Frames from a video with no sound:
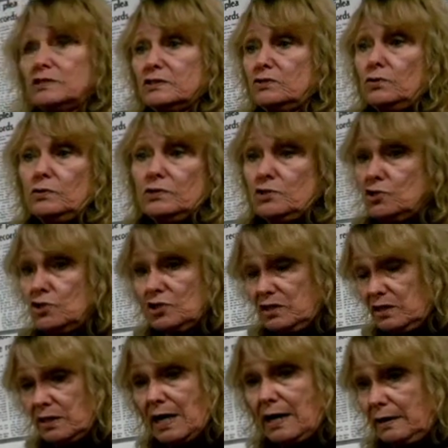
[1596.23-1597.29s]
the door, and she just
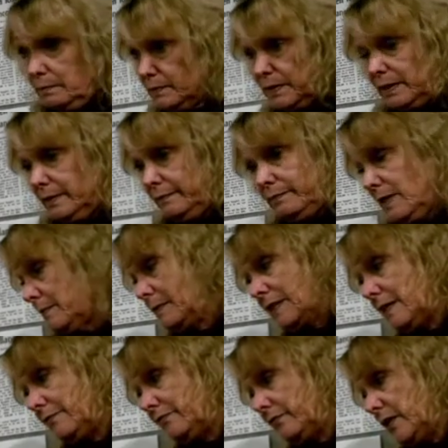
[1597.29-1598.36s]
sobbed.
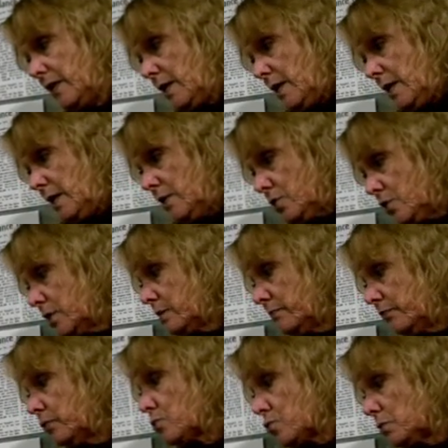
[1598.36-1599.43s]
She
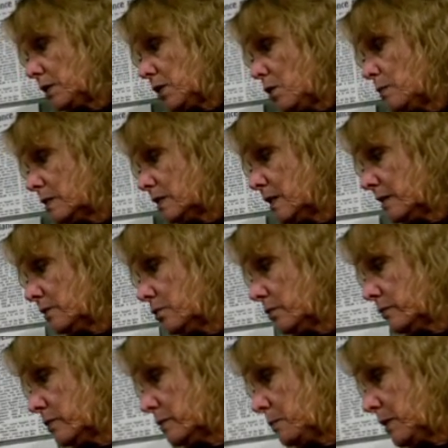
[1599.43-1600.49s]
virtually almost had a
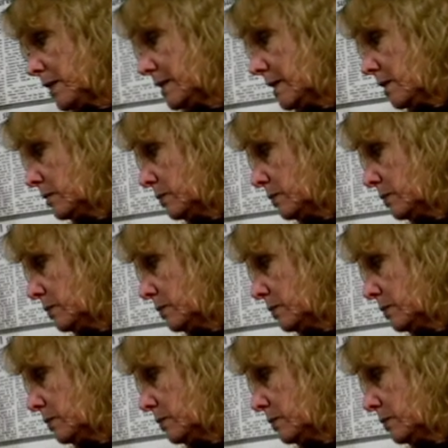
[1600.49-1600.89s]
nervous breakdown.